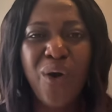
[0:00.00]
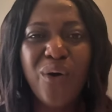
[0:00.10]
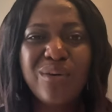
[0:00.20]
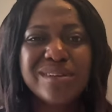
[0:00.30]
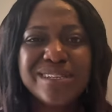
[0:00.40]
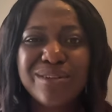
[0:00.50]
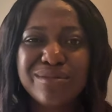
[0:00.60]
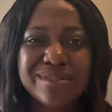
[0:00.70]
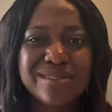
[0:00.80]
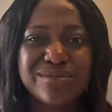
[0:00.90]
Holding
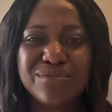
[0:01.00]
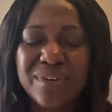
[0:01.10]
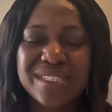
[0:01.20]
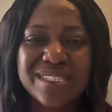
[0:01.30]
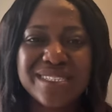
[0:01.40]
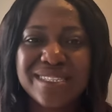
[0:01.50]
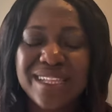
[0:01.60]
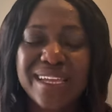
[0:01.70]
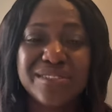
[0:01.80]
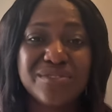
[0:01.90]
on to grudges is
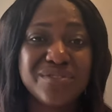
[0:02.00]
like